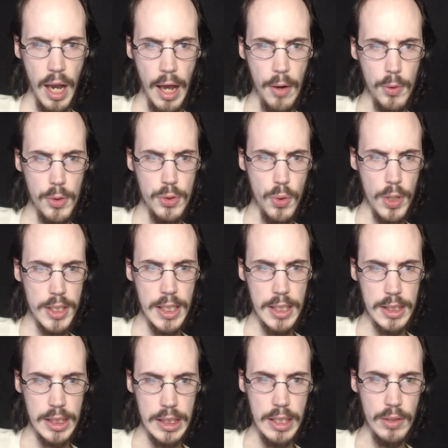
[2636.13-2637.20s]
I don't enjoy
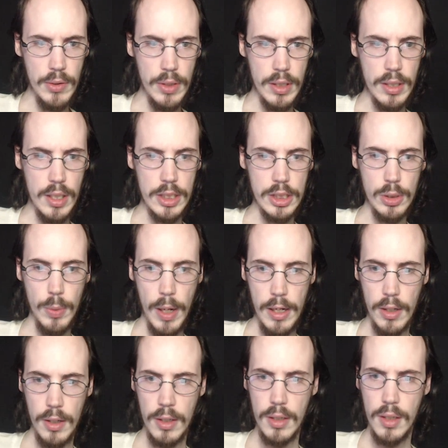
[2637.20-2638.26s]
senseless killing.
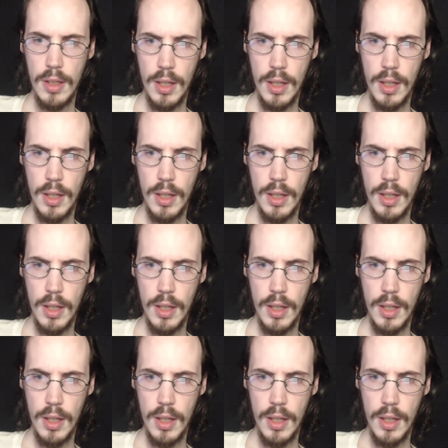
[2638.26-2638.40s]
Surrender.